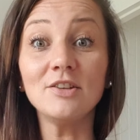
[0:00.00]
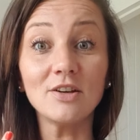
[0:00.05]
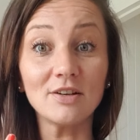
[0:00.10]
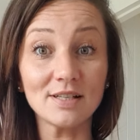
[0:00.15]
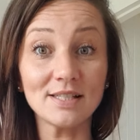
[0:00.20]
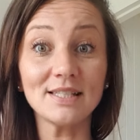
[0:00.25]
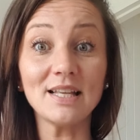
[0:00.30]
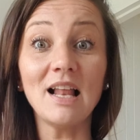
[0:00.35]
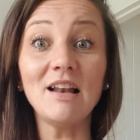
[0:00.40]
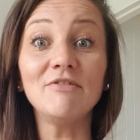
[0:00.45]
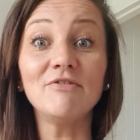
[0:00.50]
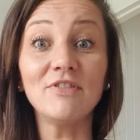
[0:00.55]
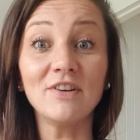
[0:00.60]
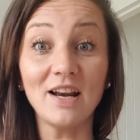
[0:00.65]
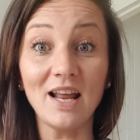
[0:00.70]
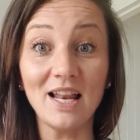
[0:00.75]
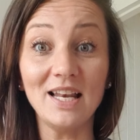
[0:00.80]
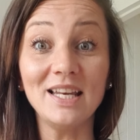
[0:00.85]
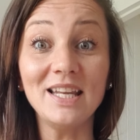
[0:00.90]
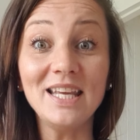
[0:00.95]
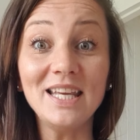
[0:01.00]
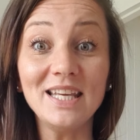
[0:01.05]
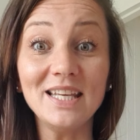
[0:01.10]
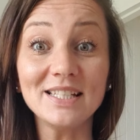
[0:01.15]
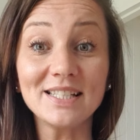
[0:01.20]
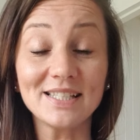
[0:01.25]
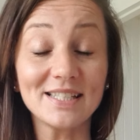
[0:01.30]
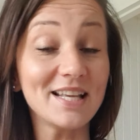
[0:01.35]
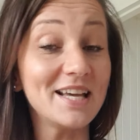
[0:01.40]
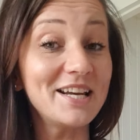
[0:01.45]
yourself
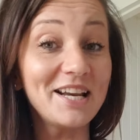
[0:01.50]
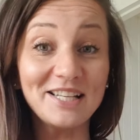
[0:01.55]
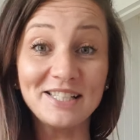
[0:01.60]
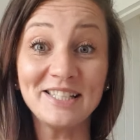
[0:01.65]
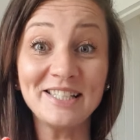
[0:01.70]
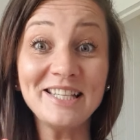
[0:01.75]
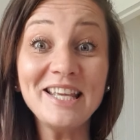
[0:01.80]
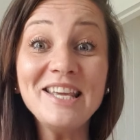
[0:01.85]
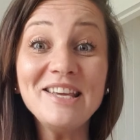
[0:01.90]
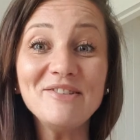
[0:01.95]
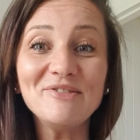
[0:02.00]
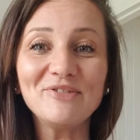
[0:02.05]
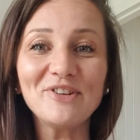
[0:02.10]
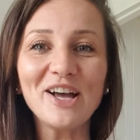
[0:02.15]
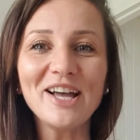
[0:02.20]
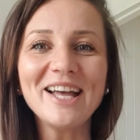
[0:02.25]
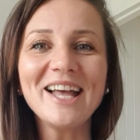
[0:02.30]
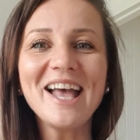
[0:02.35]
release receive